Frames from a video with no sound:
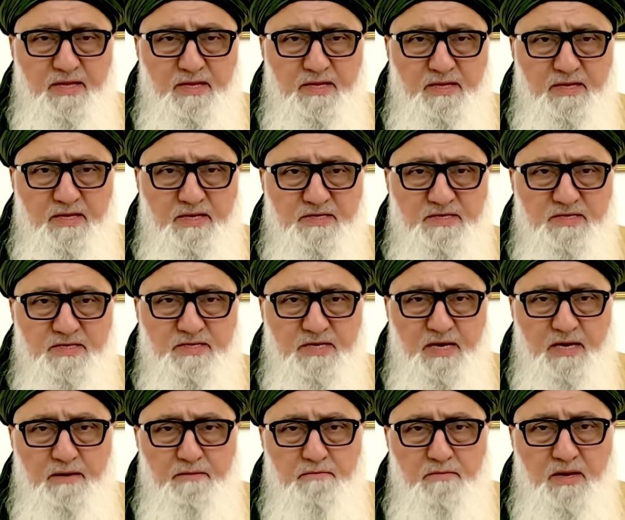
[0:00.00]
that this is
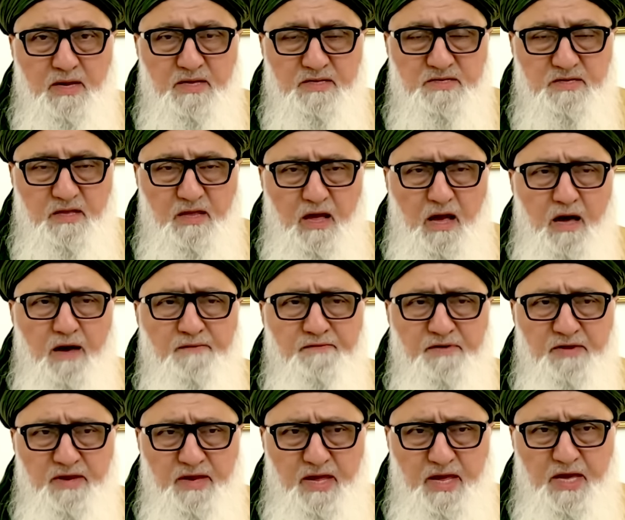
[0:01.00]
an immense love
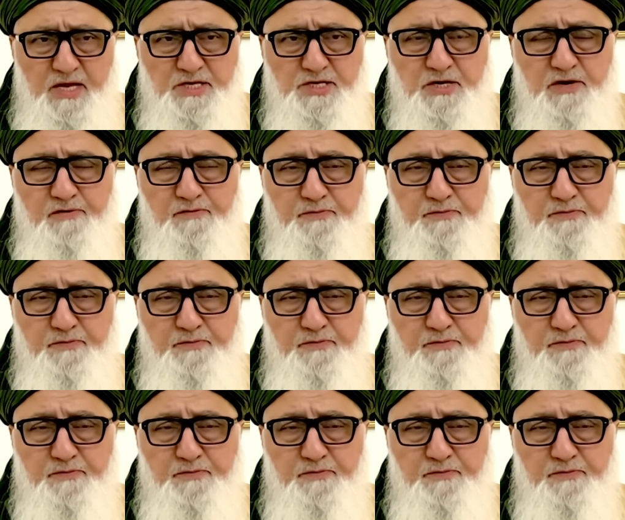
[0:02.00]
and ishq